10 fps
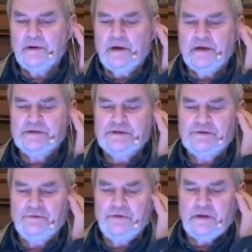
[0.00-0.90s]
and
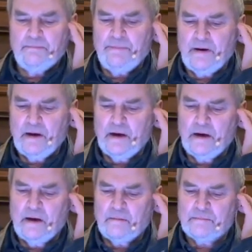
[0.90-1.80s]
soothing
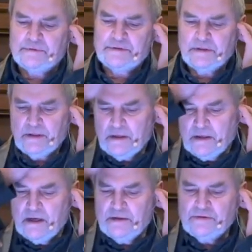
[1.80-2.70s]
palms
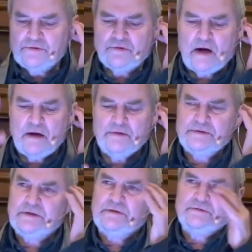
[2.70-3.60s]
and
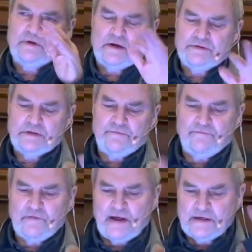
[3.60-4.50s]
drowsy, drowsy
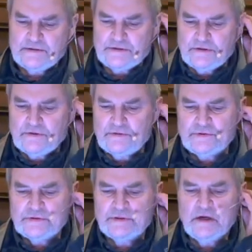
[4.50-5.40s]

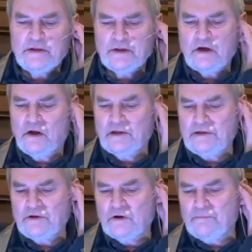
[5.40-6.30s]
flagstones. The collie
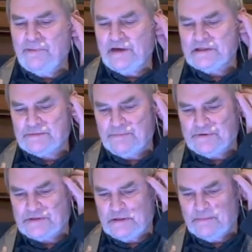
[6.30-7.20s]
dog picks
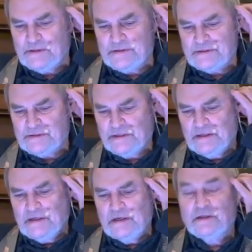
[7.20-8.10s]
persimmons
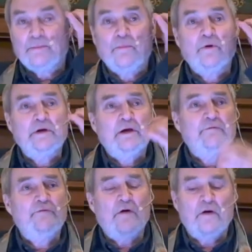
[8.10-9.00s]
in the morning
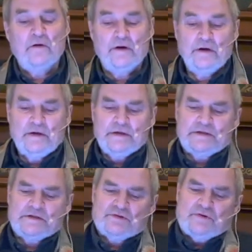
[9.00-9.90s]
fog,
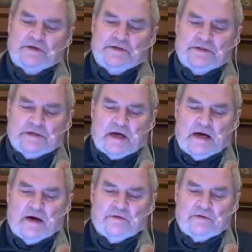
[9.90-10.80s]
stretches
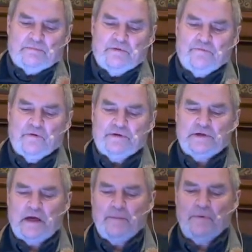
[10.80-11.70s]
out before a
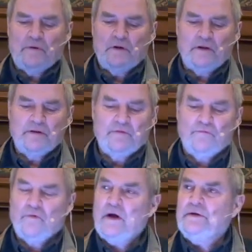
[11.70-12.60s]
tablecloth
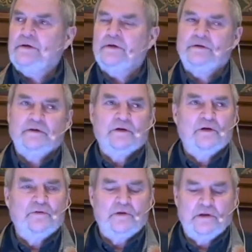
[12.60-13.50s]
of red and yellow
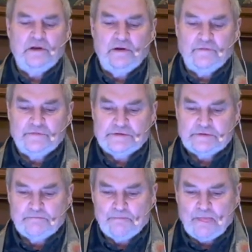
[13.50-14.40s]
leaves,